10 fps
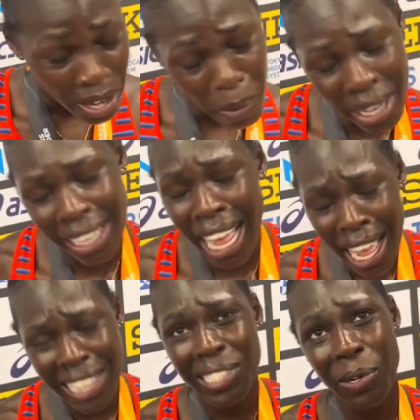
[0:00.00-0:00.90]
what can
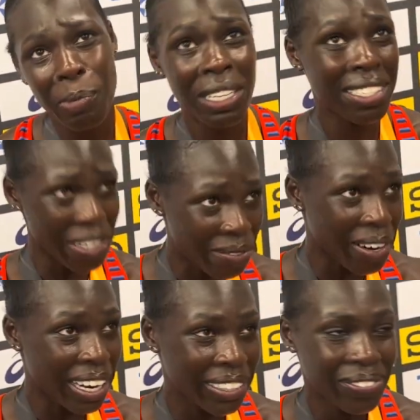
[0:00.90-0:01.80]
I do to be
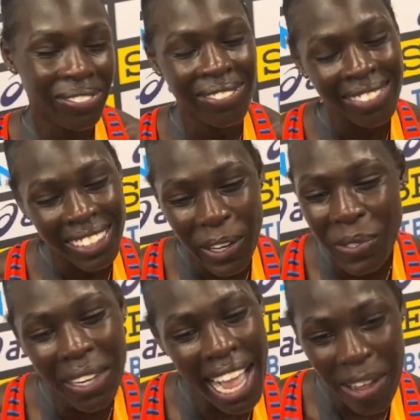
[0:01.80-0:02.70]
different? Yeah. Who's
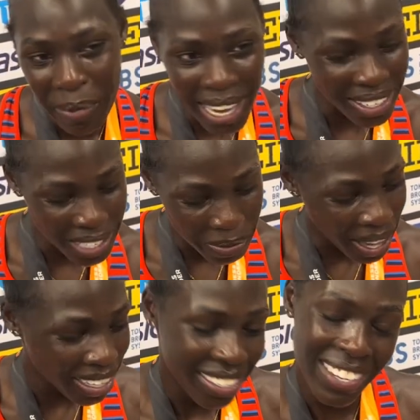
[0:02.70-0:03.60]
gonna have dazzled
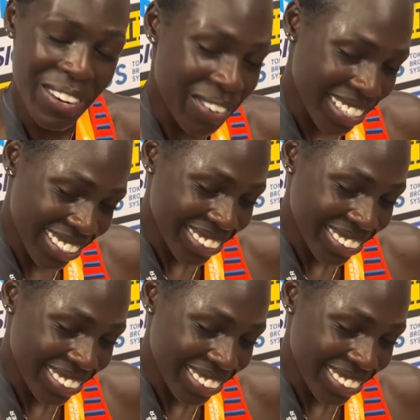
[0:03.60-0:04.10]
spikes? No one.